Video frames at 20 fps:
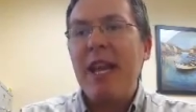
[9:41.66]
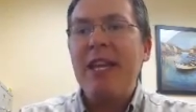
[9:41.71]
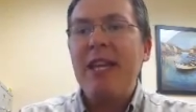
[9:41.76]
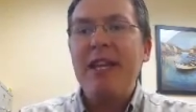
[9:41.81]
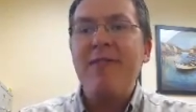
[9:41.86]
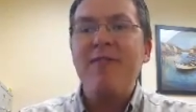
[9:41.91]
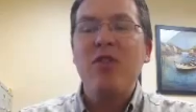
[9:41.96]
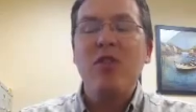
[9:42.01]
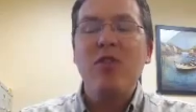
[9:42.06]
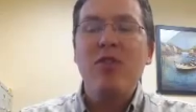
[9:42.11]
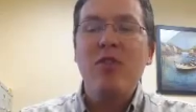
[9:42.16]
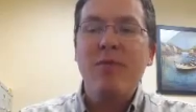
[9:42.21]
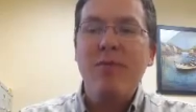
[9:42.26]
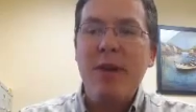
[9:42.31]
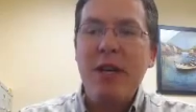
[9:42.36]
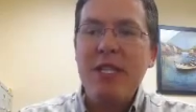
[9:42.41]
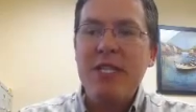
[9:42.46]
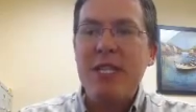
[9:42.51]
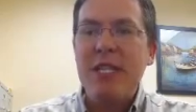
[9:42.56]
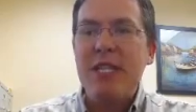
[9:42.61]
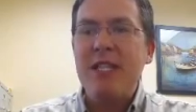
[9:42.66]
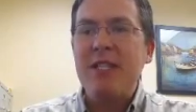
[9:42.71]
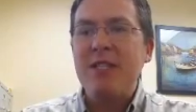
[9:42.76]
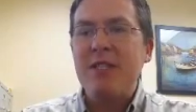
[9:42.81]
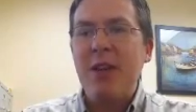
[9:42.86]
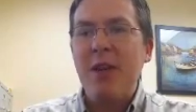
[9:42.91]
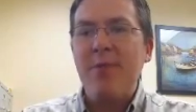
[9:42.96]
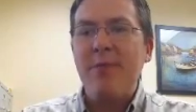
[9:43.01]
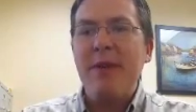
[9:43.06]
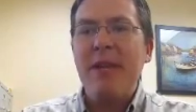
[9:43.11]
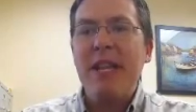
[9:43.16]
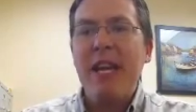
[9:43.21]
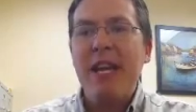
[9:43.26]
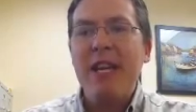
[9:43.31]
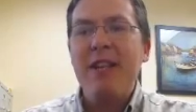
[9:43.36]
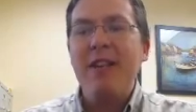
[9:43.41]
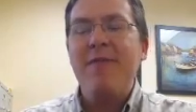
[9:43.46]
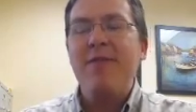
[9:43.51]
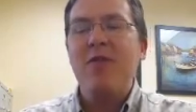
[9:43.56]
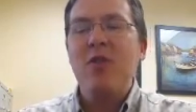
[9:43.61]
negative to your budget. It's going to be
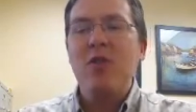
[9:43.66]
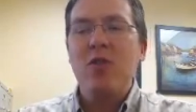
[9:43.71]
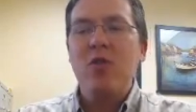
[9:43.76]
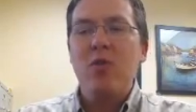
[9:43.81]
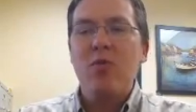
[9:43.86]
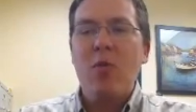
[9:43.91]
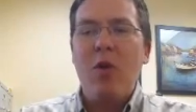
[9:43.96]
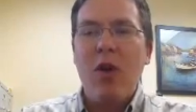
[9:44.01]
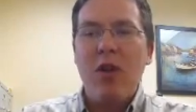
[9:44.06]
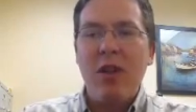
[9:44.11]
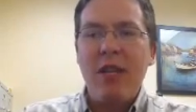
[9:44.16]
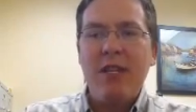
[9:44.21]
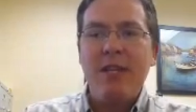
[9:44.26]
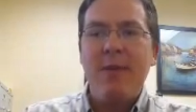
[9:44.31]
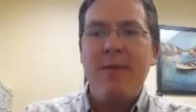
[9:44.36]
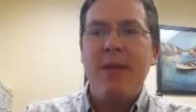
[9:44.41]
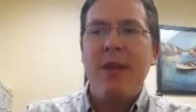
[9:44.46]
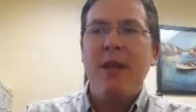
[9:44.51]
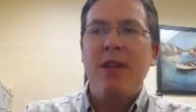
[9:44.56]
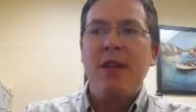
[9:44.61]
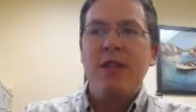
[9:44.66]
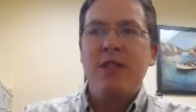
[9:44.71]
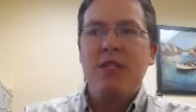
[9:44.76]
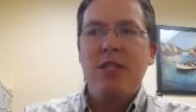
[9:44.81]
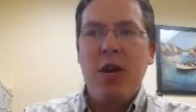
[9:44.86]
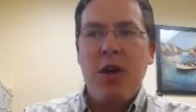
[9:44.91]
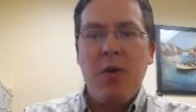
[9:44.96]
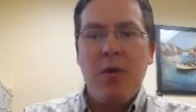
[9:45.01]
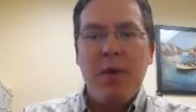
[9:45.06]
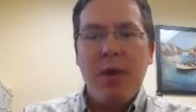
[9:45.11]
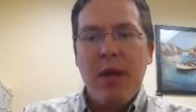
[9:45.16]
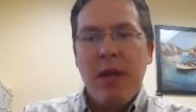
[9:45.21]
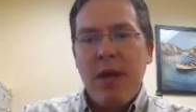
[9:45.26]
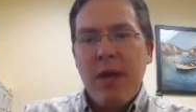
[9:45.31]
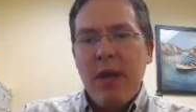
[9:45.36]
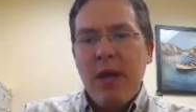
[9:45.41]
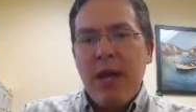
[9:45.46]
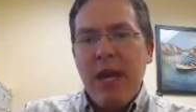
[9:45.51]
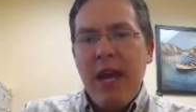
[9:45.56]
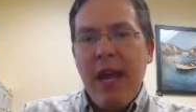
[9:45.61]
negative to your wallet. So
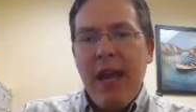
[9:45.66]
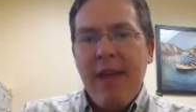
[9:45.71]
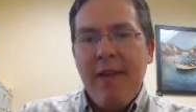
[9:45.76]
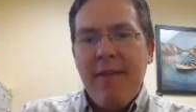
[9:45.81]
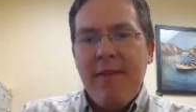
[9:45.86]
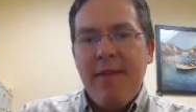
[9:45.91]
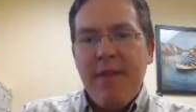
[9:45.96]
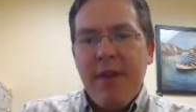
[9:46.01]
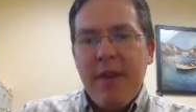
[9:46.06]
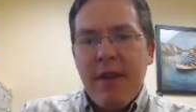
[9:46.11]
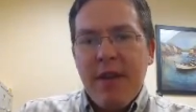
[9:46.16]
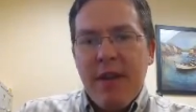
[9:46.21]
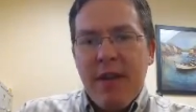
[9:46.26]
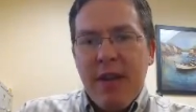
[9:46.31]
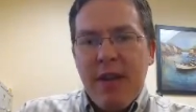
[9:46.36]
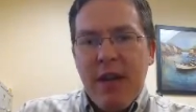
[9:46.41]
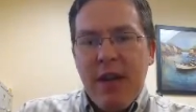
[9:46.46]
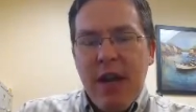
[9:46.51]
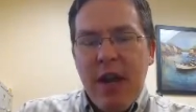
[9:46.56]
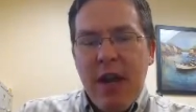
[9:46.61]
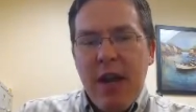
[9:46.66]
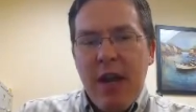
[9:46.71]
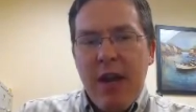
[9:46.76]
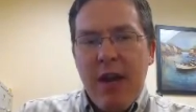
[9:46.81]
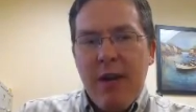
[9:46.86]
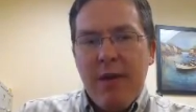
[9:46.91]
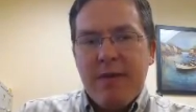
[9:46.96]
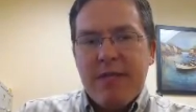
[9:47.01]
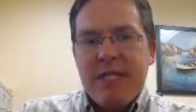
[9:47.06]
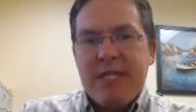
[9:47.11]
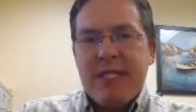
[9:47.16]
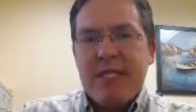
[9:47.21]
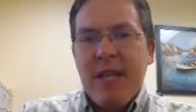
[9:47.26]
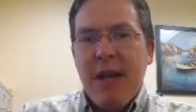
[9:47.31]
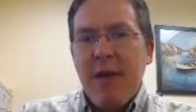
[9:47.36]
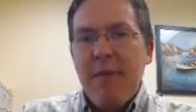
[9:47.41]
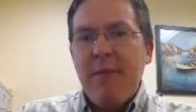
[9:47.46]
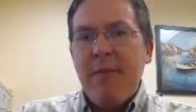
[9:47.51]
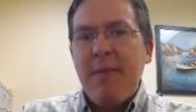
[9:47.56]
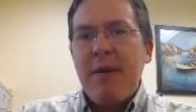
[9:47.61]
if uh,
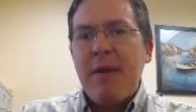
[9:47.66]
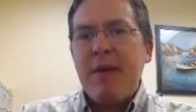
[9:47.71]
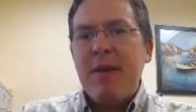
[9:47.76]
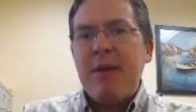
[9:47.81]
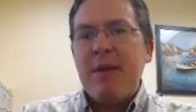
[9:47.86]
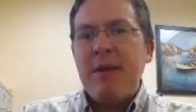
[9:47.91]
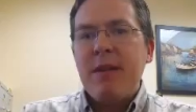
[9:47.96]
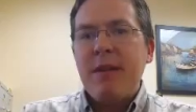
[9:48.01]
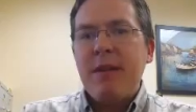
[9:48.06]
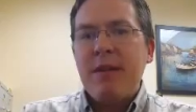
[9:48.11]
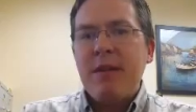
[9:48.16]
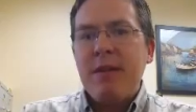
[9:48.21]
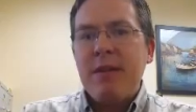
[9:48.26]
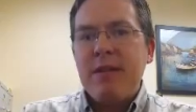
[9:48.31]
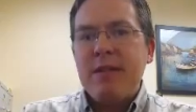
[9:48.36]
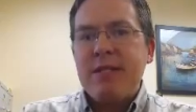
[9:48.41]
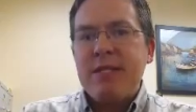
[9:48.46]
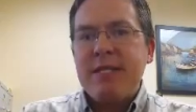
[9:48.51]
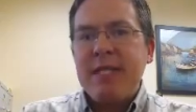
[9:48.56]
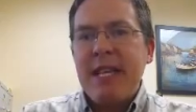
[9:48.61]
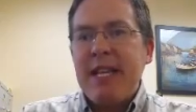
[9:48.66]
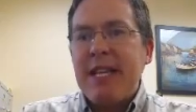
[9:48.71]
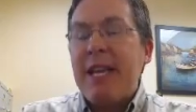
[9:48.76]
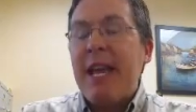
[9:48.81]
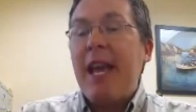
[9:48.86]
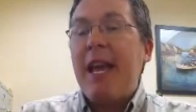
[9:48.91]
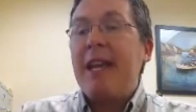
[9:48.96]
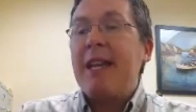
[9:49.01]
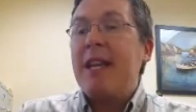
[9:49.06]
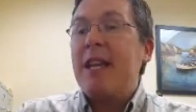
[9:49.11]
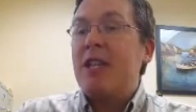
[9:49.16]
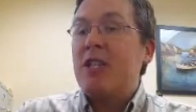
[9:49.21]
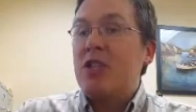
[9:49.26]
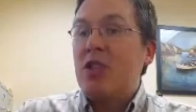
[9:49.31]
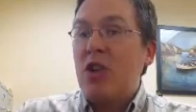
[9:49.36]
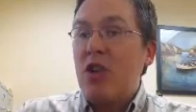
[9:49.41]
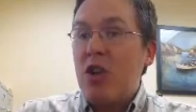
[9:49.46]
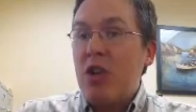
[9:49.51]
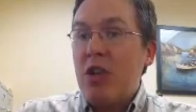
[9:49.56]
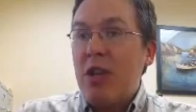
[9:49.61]
some cetane
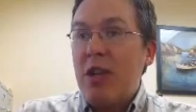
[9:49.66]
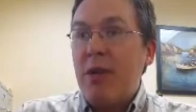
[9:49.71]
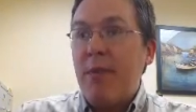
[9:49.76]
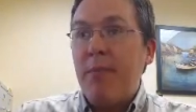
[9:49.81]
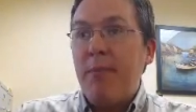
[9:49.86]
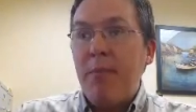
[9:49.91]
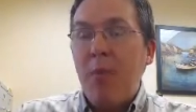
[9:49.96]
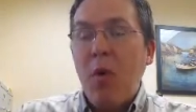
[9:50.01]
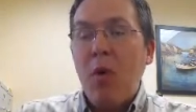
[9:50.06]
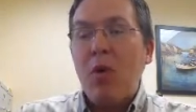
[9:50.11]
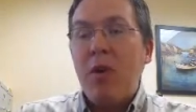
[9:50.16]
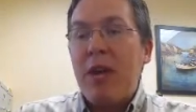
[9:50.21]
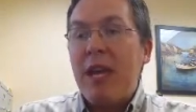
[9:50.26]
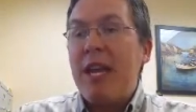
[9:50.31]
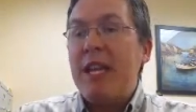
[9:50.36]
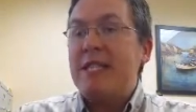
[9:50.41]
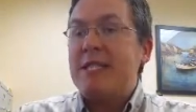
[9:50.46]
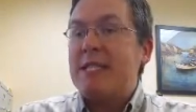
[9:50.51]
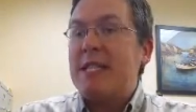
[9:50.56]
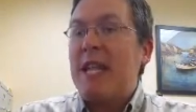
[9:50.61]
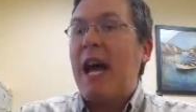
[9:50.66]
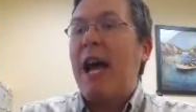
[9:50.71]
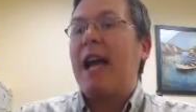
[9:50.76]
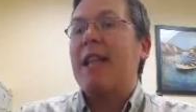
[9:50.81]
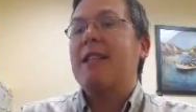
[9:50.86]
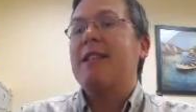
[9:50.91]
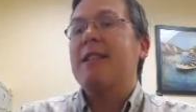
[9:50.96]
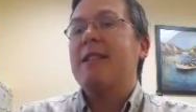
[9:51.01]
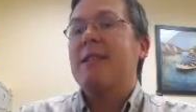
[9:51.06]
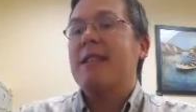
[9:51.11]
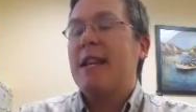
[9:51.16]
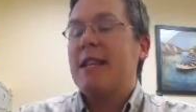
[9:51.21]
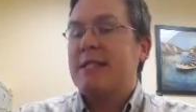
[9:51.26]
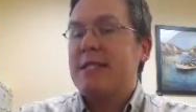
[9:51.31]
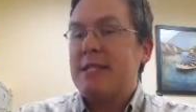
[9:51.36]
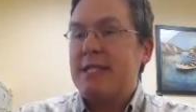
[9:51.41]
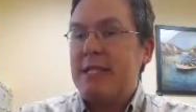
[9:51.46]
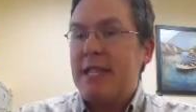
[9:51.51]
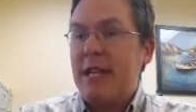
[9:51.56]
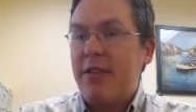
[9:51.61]
is good, more is not
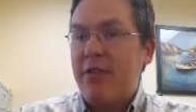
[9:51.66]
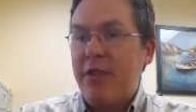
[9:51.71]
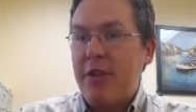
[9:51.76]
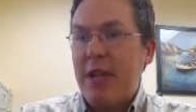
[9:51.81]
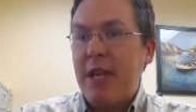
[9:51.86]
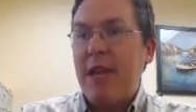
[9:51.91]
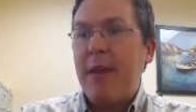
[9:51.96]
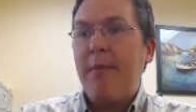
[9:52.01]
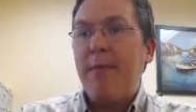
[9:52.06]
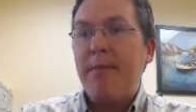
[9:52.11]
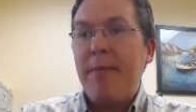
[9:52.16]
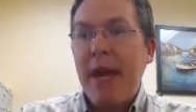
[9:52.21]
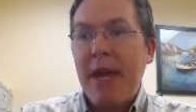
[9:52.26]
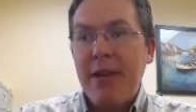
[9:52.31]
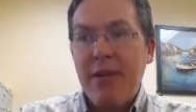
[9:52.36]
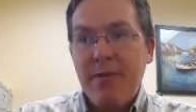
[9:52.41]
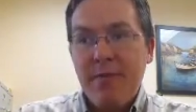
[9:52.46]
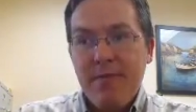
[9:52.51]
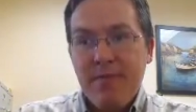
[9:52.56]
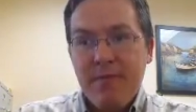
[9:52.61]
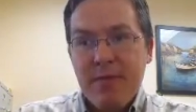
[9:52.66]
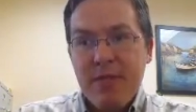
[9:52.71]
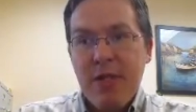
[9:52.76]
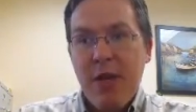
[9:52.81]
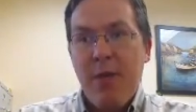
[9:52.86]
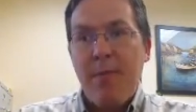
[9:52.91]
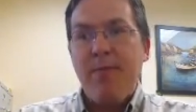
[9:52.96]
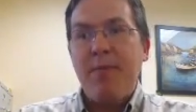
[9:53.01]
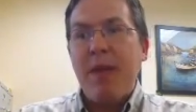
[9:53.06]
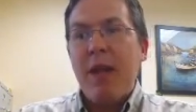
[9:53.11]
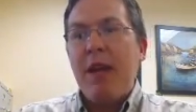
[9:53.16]
necessarily better. So